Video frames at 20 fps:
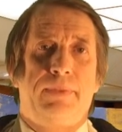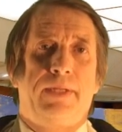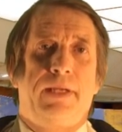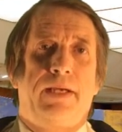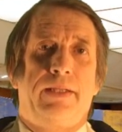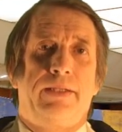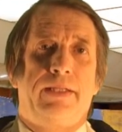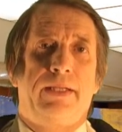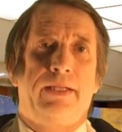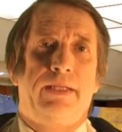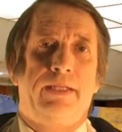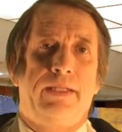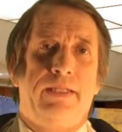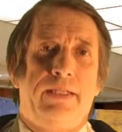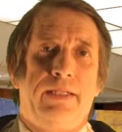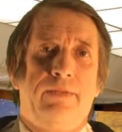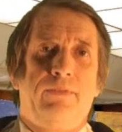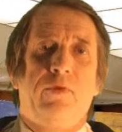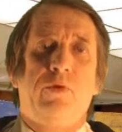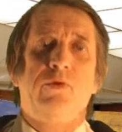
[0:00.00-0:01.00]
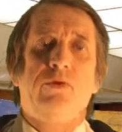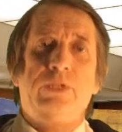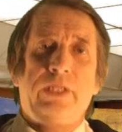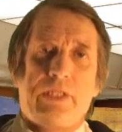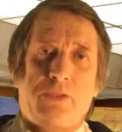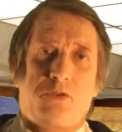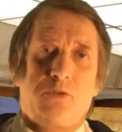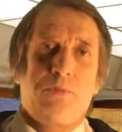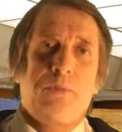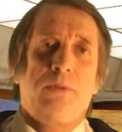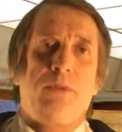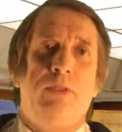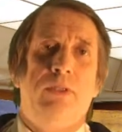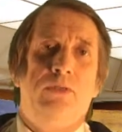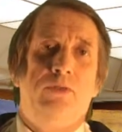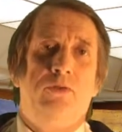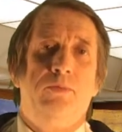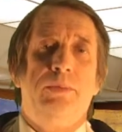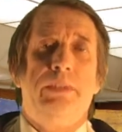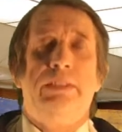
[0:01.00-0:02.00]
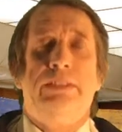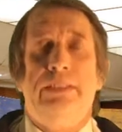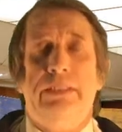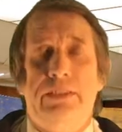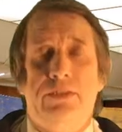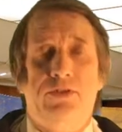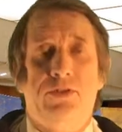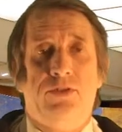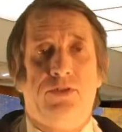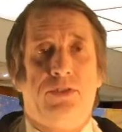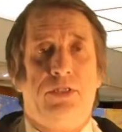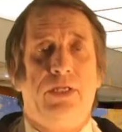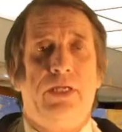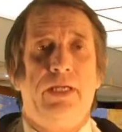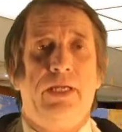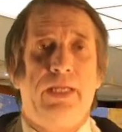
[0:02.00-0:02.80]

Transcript: They wanted to meet Jesus.